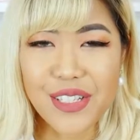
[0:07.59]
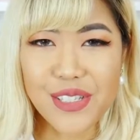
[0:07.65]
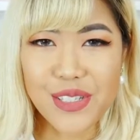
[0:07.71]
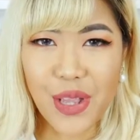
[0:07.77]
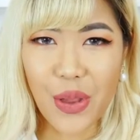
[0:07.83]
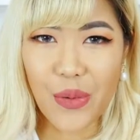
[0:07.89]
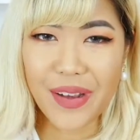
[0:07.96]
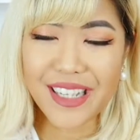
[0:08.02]

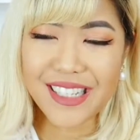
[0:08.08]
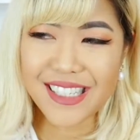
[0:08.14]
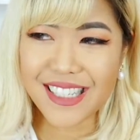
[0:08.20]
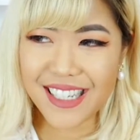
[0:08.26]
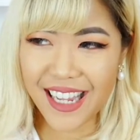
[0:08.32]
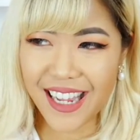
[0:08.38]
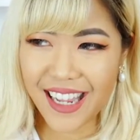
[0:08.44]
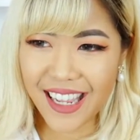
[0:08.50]
So
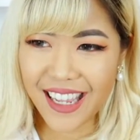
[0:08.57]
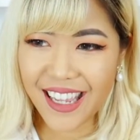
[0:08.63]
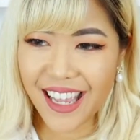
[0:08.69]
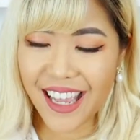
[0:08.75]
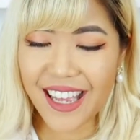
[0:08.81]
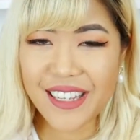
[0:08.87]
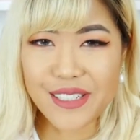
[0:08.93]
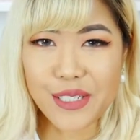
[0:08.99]

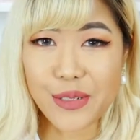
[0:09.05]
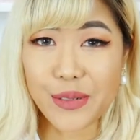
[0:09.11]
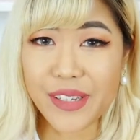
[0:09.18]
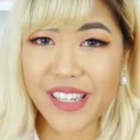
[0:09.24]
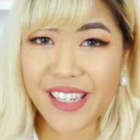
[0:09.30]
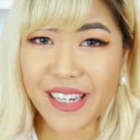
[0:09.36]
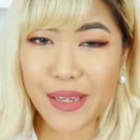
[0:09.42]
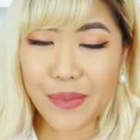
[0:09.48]
today, as you
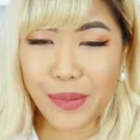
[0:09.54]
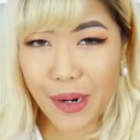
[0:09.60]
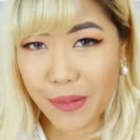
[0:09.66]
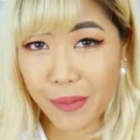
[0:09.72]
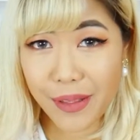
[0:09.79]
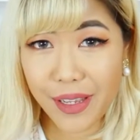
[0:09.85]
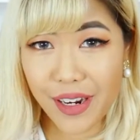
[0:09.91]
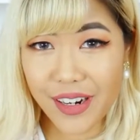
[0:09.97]
can
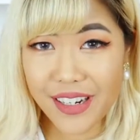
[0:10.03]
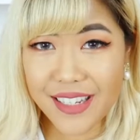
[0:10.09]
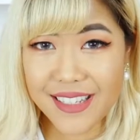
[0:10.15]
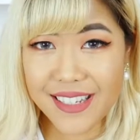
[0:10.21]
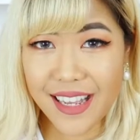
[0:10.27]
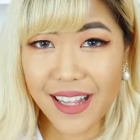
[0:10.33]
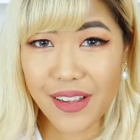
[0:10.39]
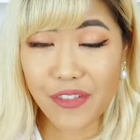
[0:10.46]
probably already
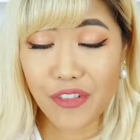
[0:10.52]
tell